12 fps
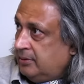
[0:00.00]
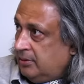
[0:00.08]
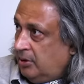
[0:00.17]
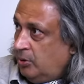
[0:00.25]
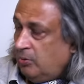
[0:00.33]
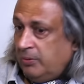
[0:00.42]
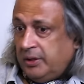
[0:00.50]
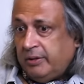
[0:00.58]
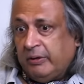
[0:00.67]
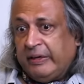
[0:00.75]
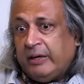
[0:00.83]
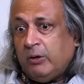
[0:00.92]
You know, with
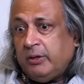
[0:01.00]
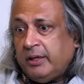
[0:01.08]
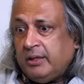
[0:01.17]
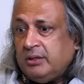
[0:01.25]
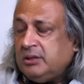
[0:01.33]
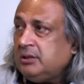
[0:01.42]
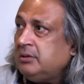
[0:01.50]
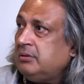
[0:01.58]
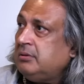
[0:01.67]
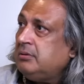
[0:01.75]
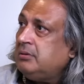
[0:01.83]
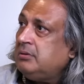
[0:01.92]
20-odd terrorist
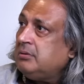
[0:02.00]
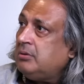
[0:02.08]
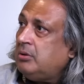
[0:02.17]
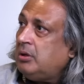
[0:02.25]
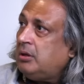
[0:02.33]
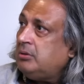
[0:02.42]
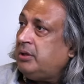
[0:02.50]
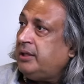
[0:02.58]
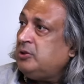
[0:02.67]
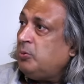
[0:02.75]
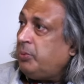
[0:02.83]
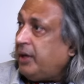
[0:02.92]

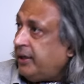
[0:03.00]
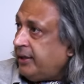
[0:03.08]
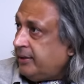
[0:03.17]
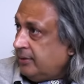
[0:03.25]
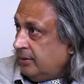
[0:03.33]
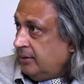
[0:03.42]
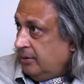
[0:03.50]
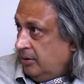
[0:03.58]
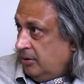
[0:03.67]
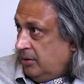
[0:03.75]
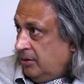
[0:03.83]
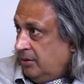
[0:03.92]
things
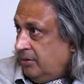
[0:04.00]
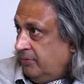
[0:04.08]
operating